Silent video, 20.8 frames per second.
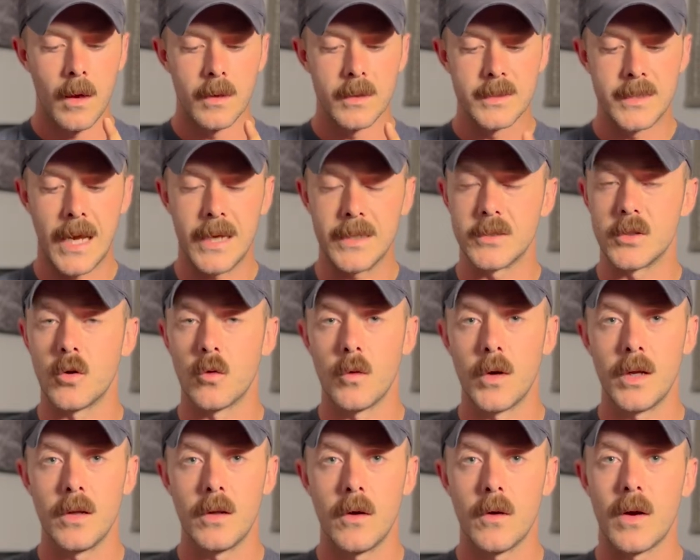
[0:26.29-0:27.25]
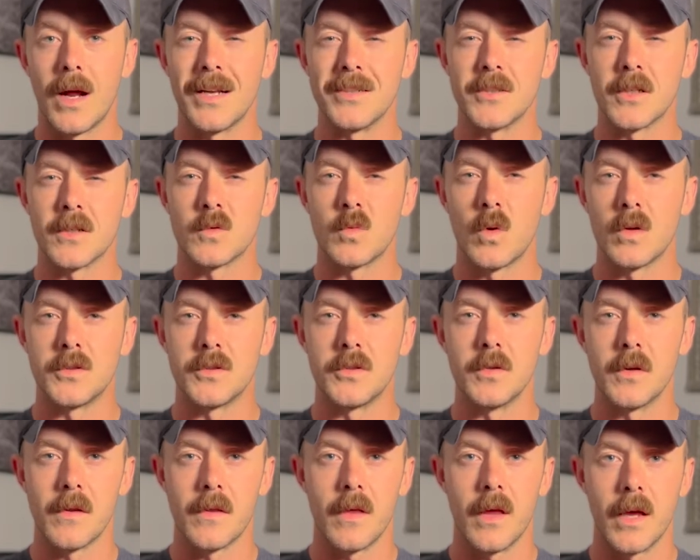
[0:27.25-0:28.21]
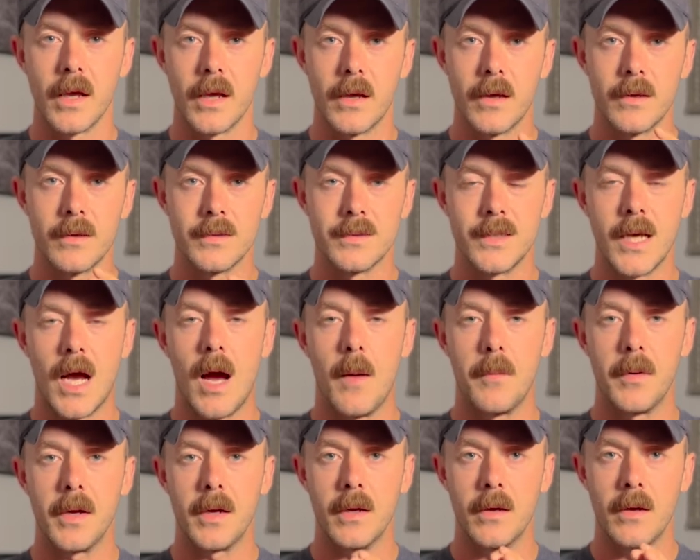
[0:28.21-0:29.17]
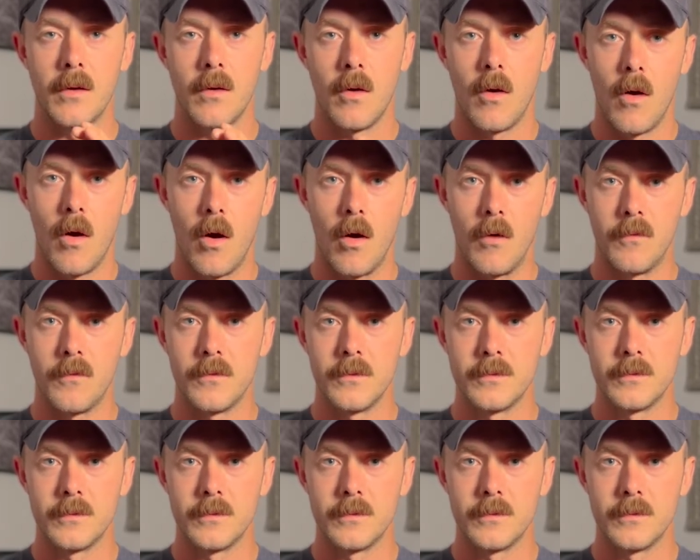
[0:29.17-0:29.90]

Tactical reload, I just want you to think topping off.